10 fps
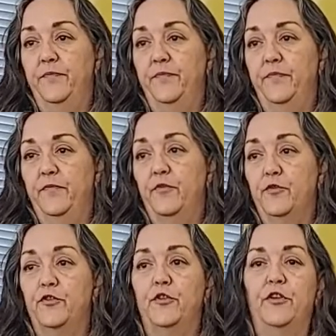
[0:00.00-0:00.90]
for
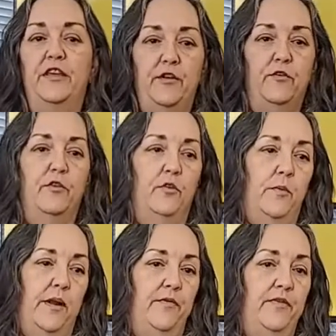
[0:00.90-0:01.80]
sure geared
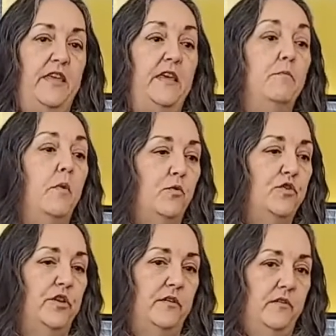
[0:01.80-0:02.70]
around the
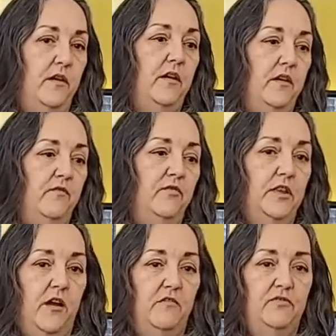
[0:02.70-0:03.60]
emotion of
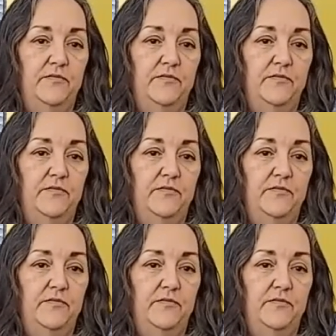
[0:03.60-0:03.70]
love,